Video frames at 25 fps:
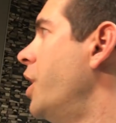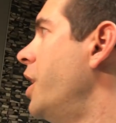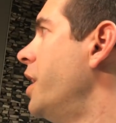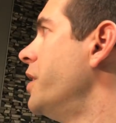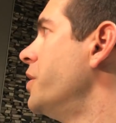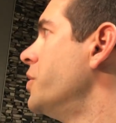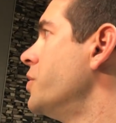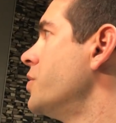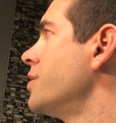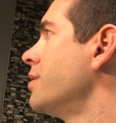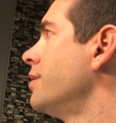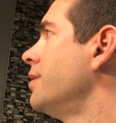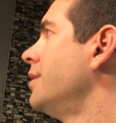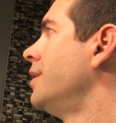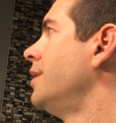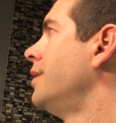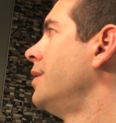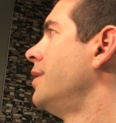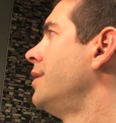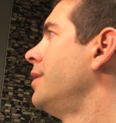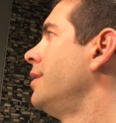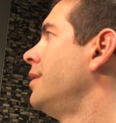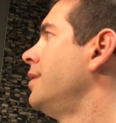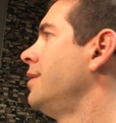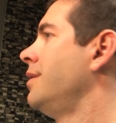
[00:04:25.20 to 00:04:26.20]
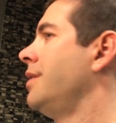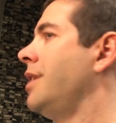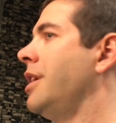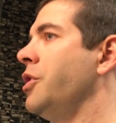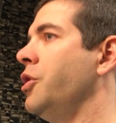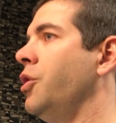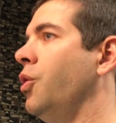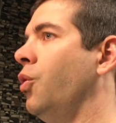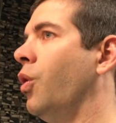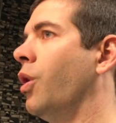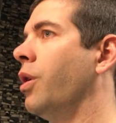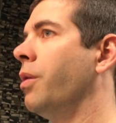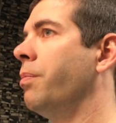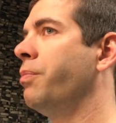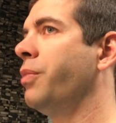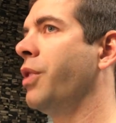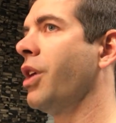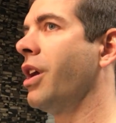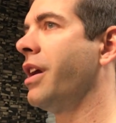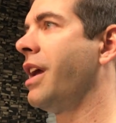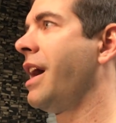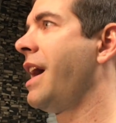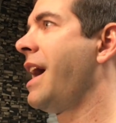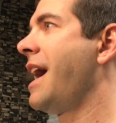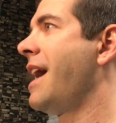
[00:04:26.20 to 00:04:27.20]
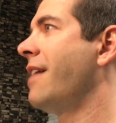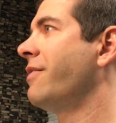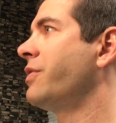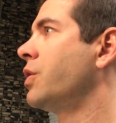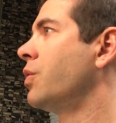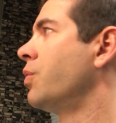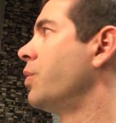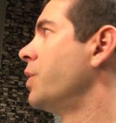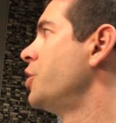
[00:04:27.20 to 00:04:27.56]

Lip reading: runs. And you are going to have to